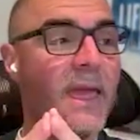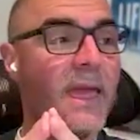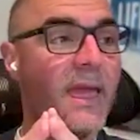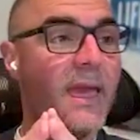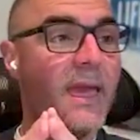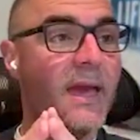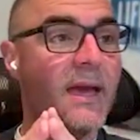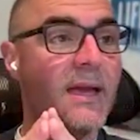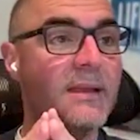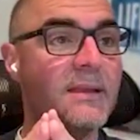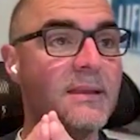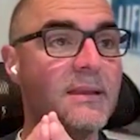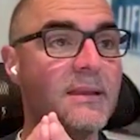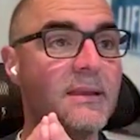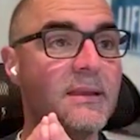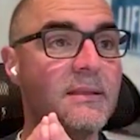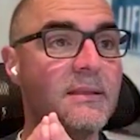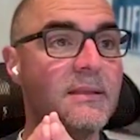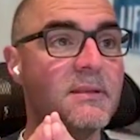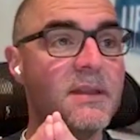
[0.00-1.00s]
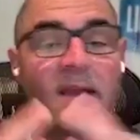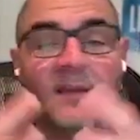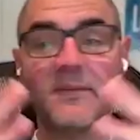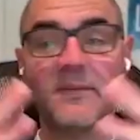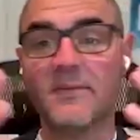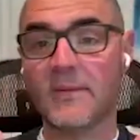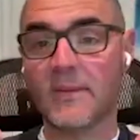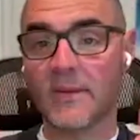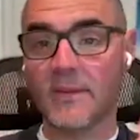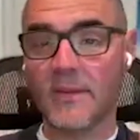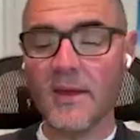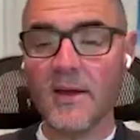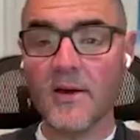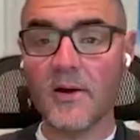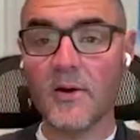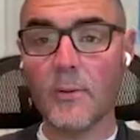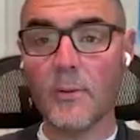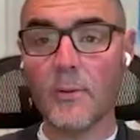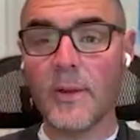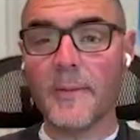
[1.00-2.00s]
And the next thing you
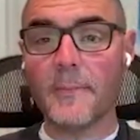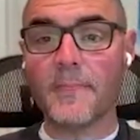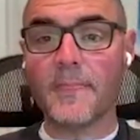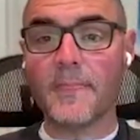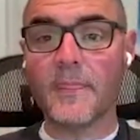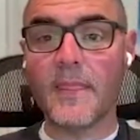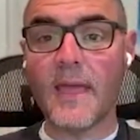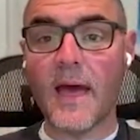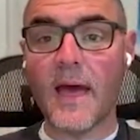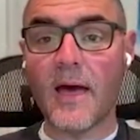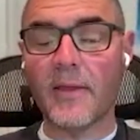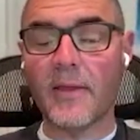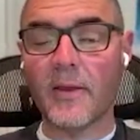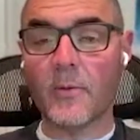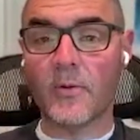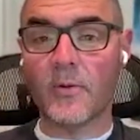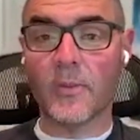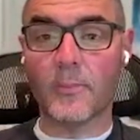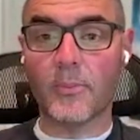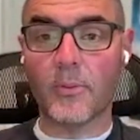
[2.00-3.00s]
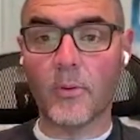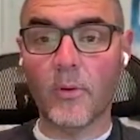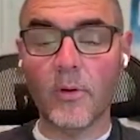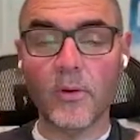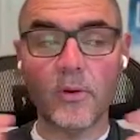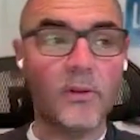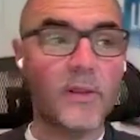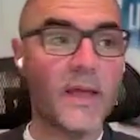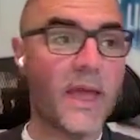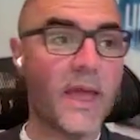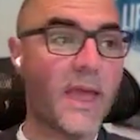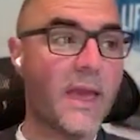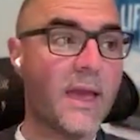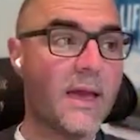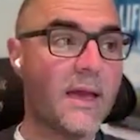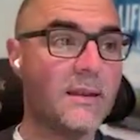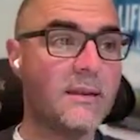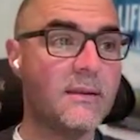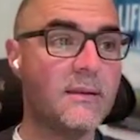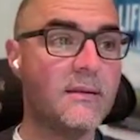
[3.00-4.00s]
know, now they go into the portal.
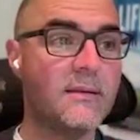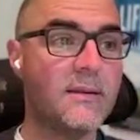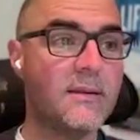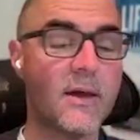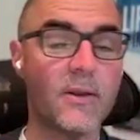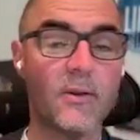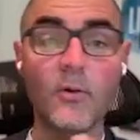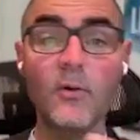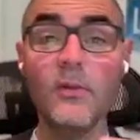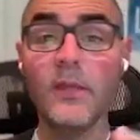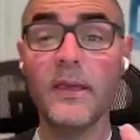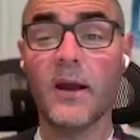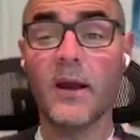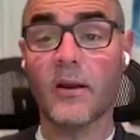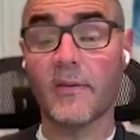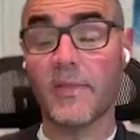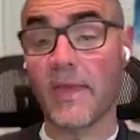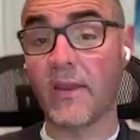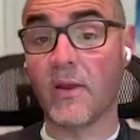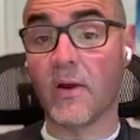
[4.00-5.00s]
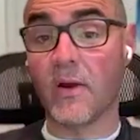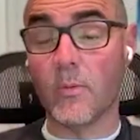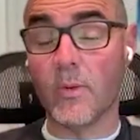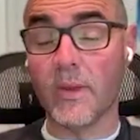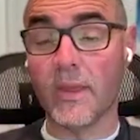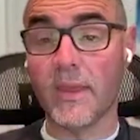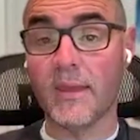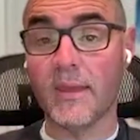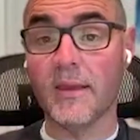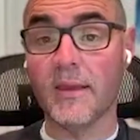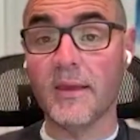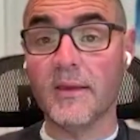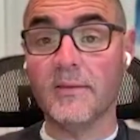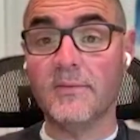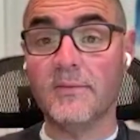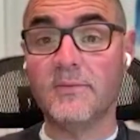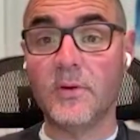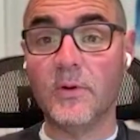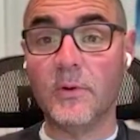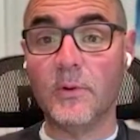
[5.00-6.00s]
And not only are they going
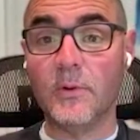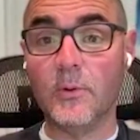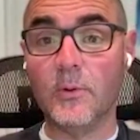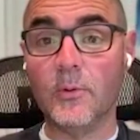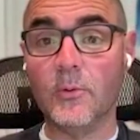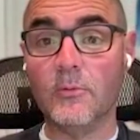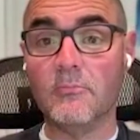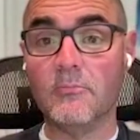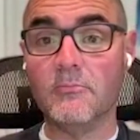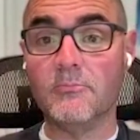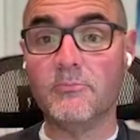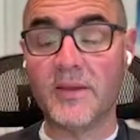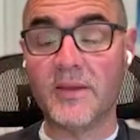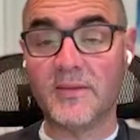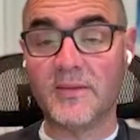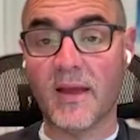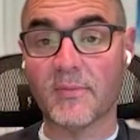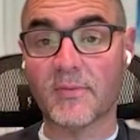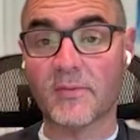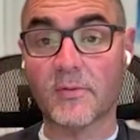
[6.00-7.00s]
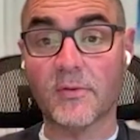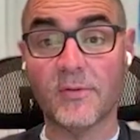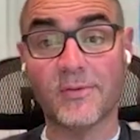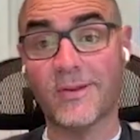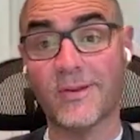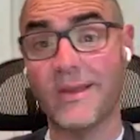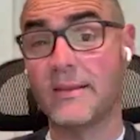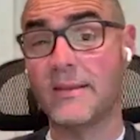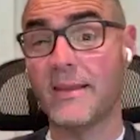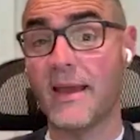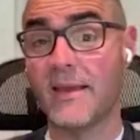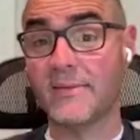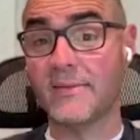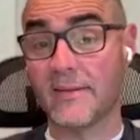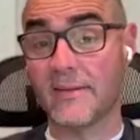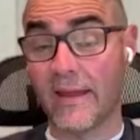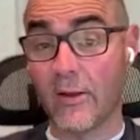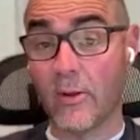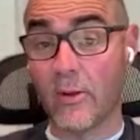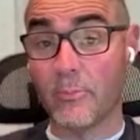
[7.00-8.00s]
to big time schools, they're getting
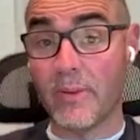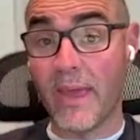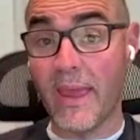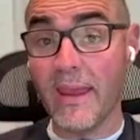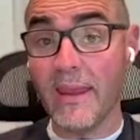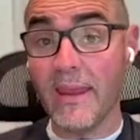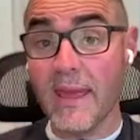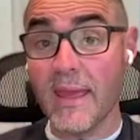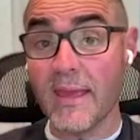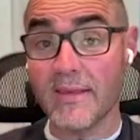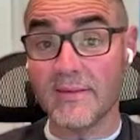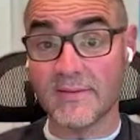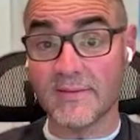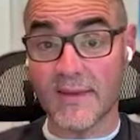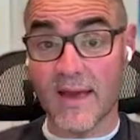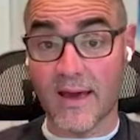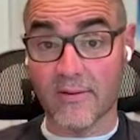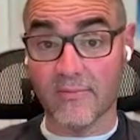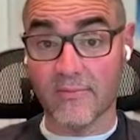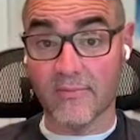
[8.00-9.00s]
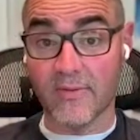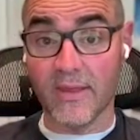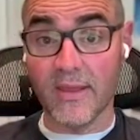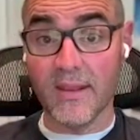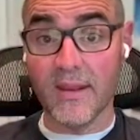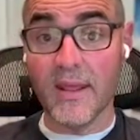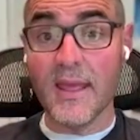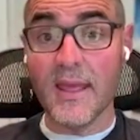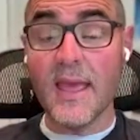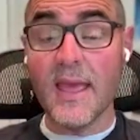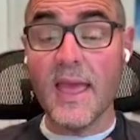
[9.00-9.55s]
nice NIL paydays out of it.